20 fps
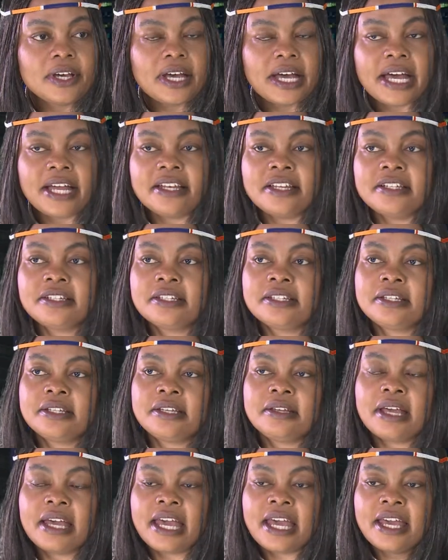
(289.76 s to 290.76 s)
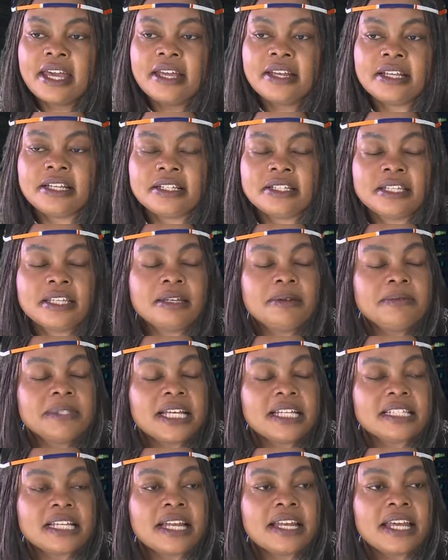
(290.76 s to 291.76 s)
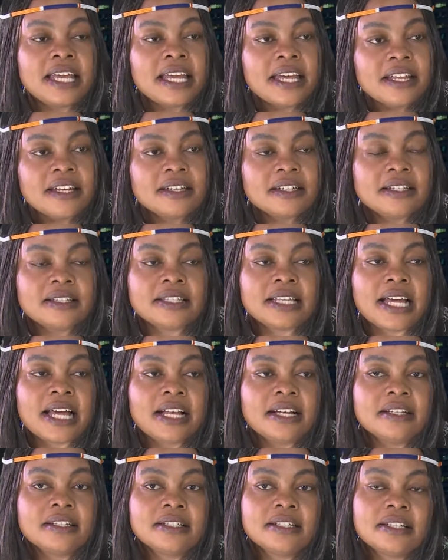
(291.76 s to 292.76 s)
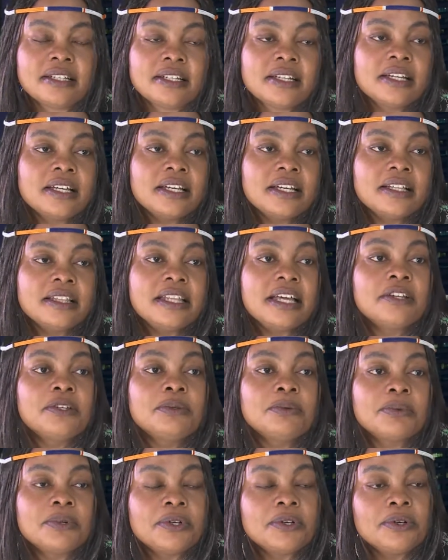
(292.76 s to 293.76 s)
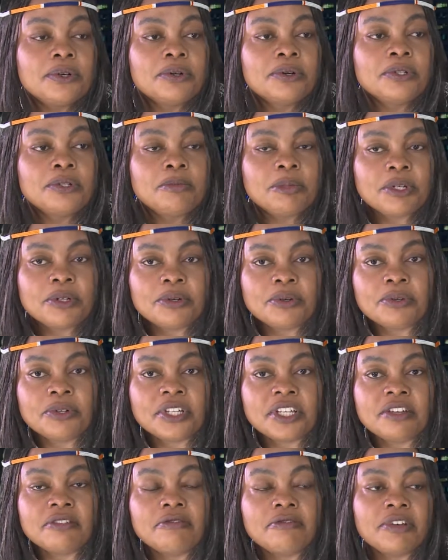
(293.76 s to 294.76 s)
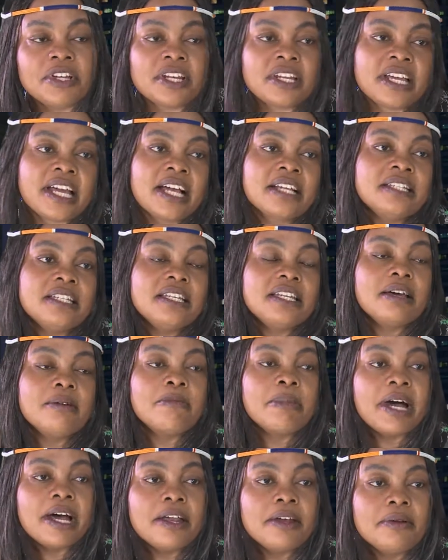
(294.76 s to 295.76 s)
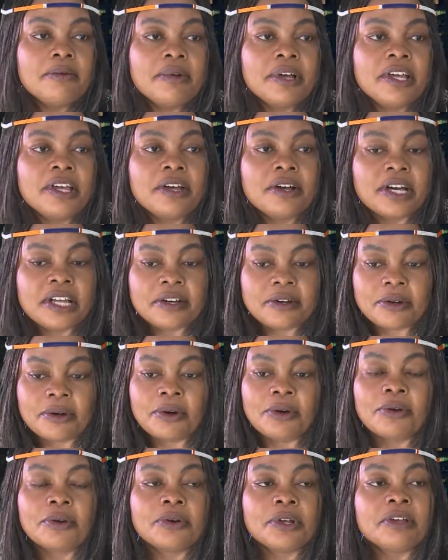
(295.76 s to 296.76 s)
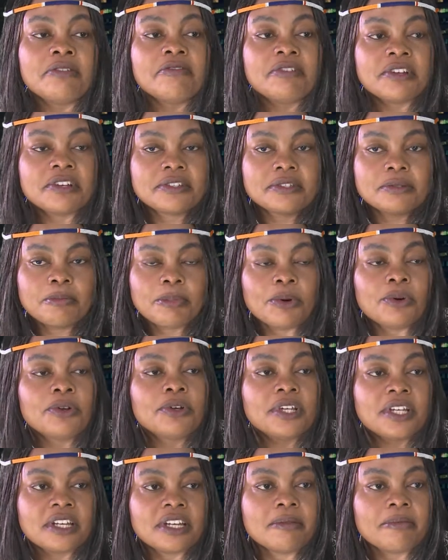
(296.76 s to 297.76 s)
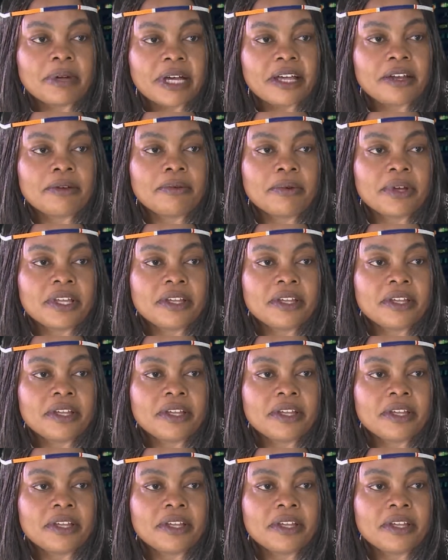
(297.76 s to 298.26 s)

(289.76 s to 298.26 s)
And it gives us an end result that would not be good if we react in a bad way or if we respond in a bad way.